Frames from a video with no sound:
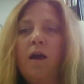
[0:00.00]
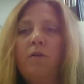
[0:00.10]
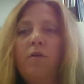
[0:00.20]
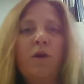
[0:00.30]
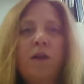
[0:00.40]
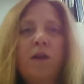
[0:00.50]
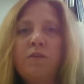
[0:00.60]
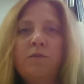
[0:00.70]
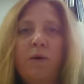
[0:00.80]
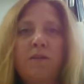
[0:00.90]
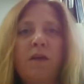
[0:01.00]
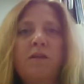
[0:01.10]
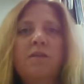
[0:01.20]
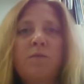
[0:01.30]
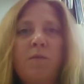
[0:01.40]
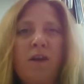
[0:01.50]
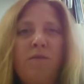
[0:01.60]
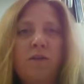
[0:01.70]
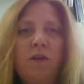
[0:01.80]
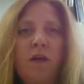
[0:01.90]
Or any other space that has some kind of
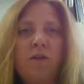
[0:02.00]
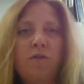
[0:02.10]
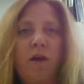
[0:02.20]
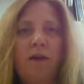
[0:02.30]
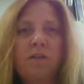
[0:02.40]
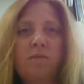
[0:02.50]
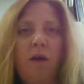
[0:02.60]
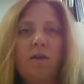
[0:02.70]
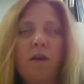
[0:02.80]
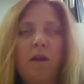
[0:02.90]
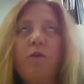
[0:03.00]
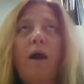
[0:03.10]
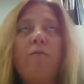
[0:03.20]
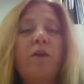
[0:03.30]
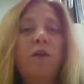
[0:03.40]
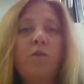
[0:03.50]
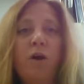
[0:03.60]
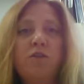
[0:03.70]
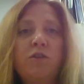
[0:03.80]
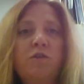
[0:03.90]
educational aspect. If you have any
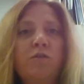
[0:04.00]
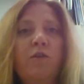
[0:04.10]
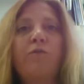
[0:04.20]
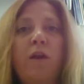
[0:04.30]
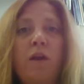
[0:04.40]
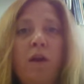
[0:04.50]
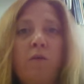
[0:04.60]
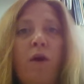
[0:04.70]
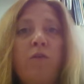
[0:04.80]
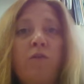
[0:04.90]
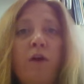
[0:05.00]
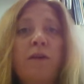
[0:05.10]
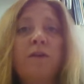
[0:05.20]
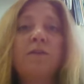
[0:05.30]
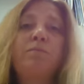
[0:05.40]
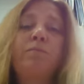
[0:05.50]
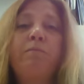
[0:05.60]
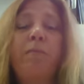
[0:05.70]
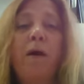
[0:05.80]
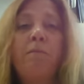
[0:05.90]
questions, feel free to run your ideas
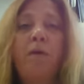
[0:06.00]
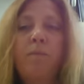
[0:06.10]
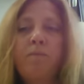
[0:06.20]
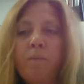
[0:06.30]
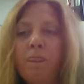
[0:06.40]
by me.